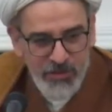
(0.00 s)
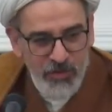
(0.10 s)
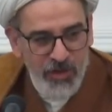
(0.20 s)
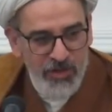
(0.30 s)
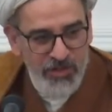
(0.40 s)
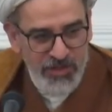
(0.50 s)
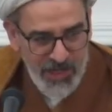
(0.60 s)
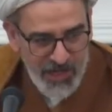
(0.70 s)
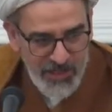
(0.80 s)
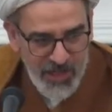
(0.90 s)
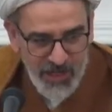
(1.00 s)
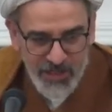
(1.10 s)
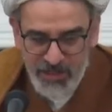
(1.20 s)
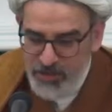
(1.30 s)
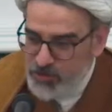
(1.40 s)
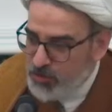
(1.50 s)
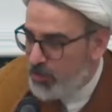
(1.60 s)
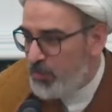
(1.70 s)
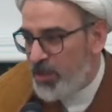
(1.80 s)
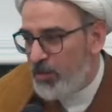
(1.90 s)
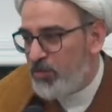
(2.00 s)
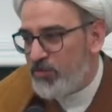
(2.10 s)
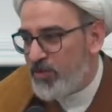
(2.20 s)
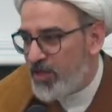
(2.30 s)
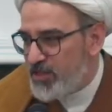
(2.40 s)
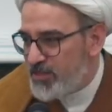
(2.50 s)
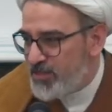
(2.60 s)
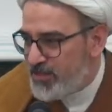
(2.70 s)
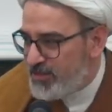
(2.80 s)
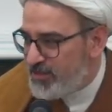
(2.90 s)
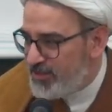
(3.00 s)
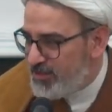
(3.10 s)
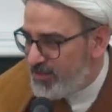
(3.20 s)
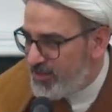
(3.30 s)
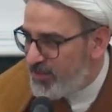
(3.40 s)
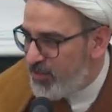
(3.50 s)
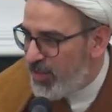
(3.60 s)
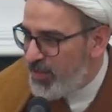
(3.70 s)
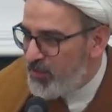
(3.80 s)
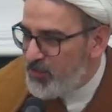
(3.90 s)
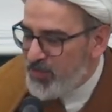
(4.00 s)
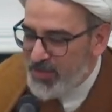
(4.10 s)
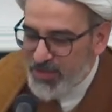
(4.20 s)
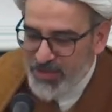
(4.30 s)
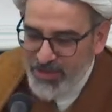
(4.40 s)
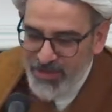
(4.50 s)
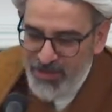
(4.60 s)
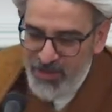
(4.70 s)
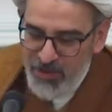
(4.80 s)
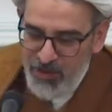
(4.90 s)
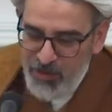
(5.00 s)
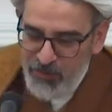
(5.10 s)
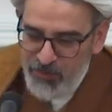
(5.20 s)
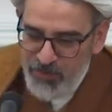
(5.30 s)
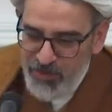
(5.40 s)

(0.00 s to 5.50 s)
to understand that is no one but Abul Fazl, right?